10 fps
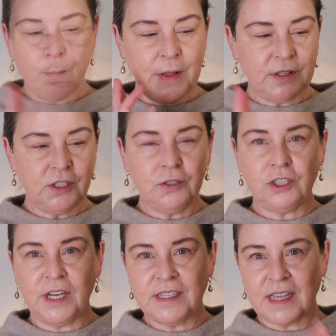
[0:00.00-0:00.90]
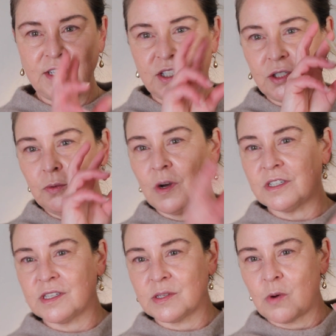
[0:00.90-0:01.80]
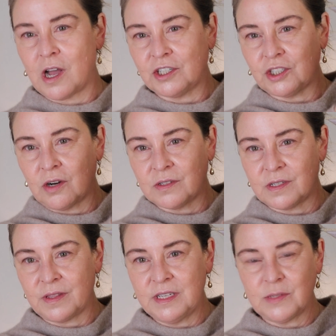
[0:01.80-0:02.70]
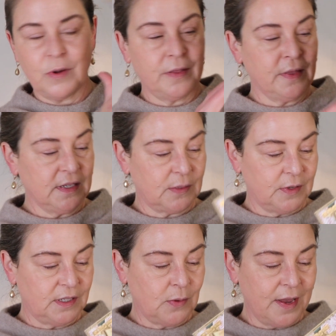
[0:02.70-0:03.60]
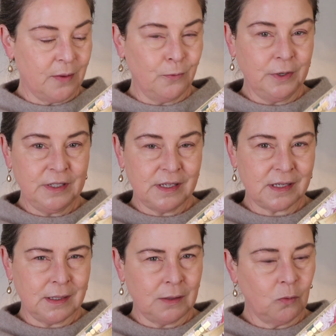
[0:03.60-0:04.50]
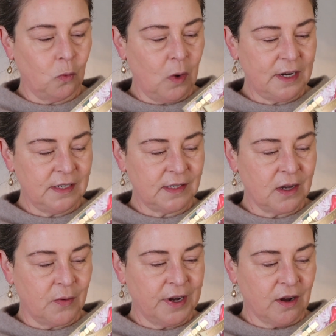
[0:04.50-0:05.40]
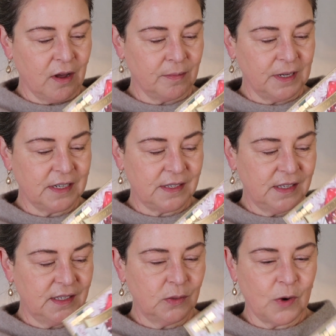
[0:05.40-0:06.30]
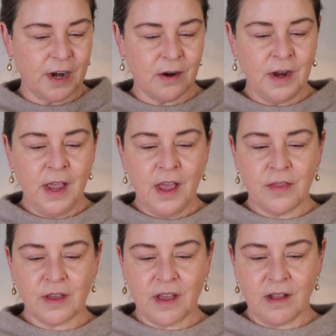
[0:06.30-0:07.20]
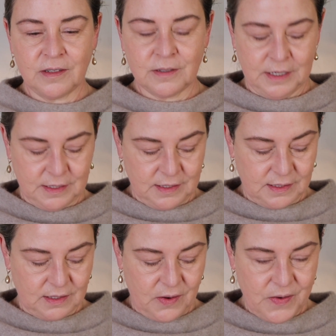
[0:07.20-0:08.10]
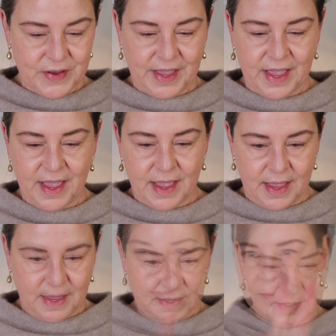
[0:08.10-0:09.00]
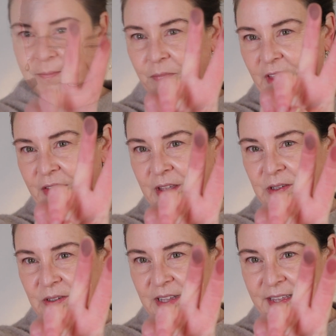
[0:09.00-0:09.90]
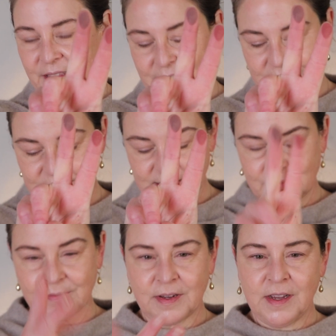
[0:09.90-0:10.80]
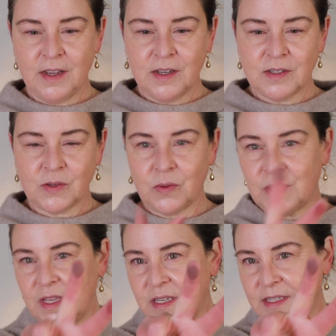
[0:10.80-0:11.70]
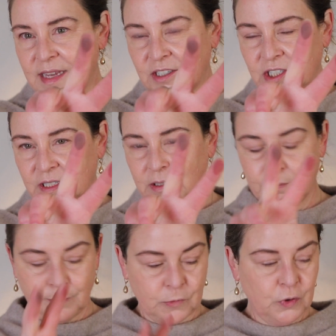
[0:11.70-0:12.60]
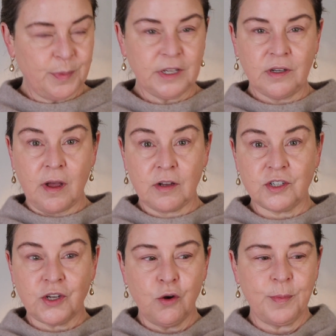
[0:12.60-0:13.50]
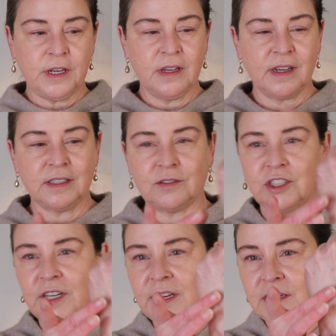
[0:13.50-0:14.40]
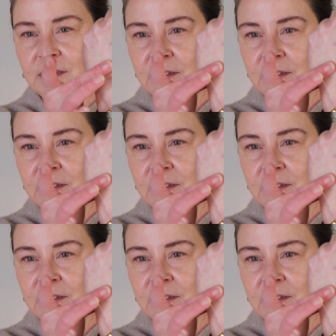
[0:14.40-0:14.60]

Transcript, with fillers: But the 2 shades I do want to swatch are this one and this one. So I can really see what is going on because this is where the color is. Okay. And they look like this. So this actually could be a taupey kind of shade.